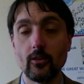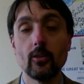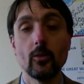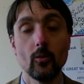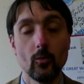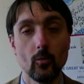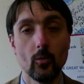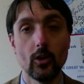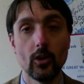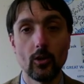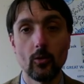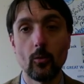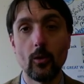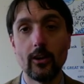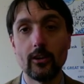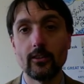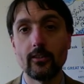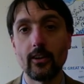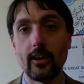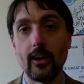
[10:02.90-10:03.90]
work well
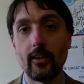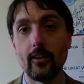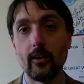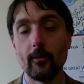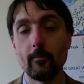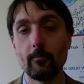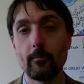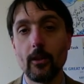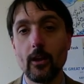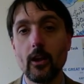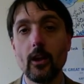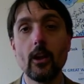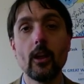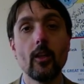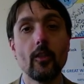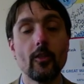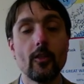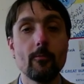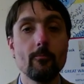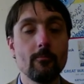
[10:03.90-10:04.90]
together.
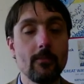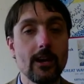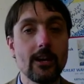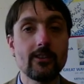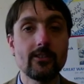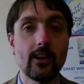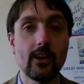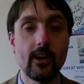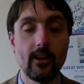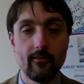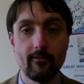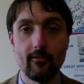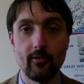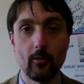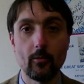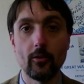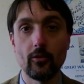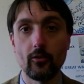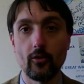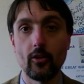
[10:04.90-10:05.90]
The media
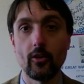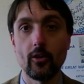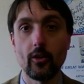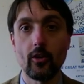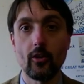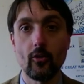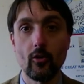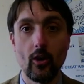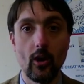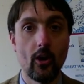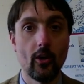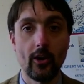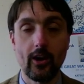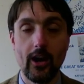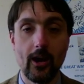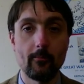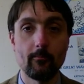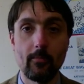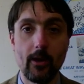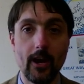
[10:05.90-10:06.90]
influence on a
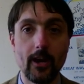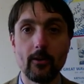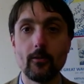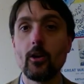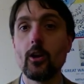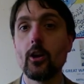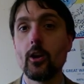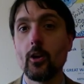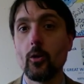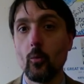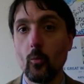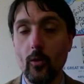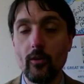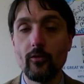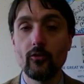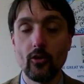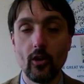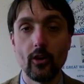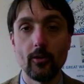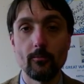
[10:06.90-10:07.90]
campaign, we've
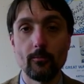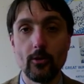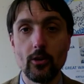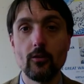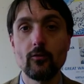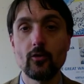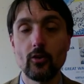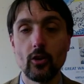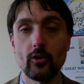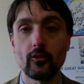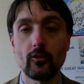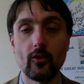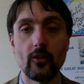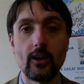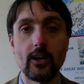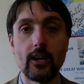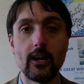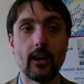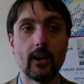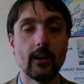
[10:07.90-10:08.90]
done. You've got
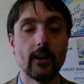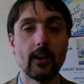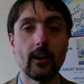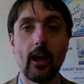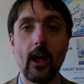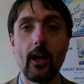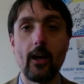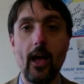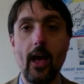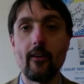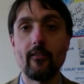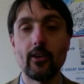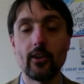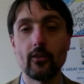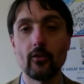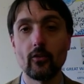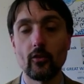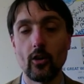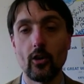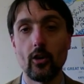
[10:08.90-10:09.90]
the
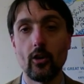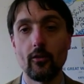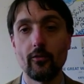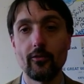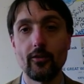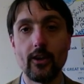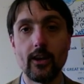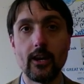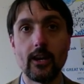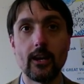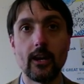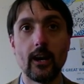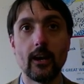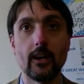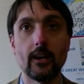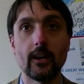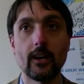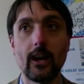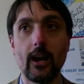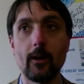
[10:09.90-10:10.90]
evidence of the
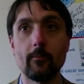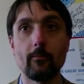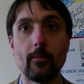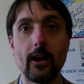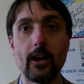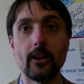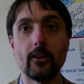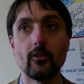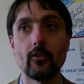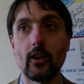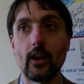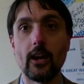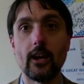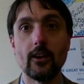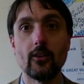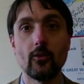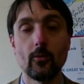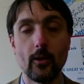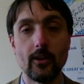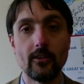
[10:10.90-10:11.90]
campaigns in
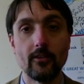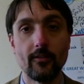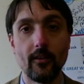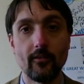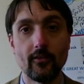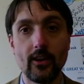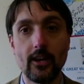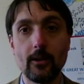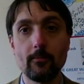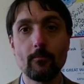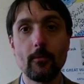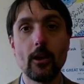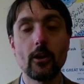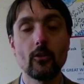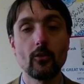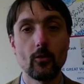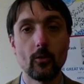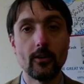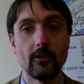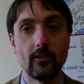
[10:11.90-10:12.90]
2015,
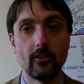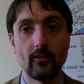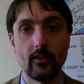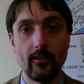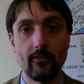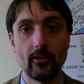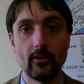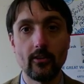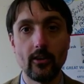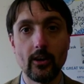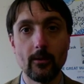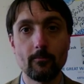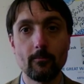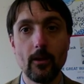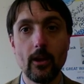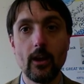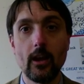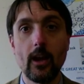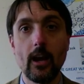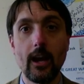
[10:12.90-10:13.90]
2017,
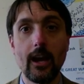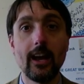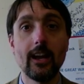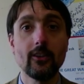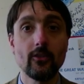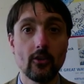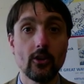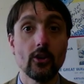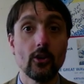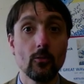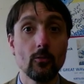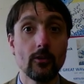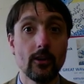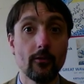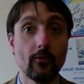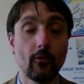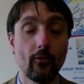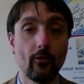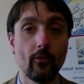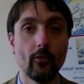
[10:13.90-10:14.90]
and you lived
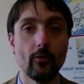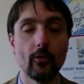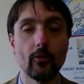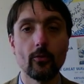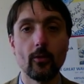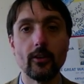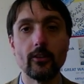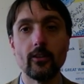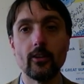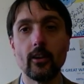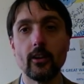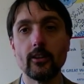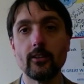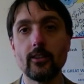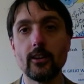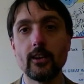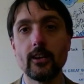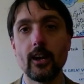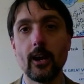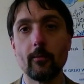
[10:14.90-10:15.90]
through the
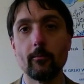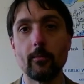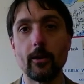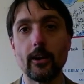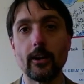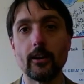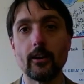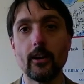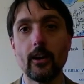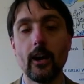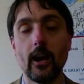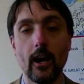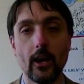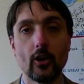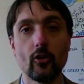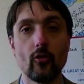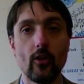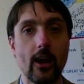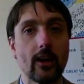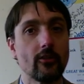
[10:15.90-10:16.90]
2019 campaign and
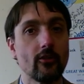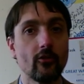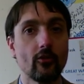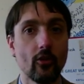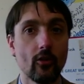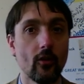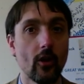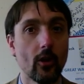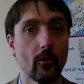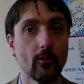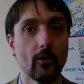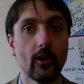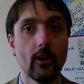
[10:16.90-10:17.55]
created your own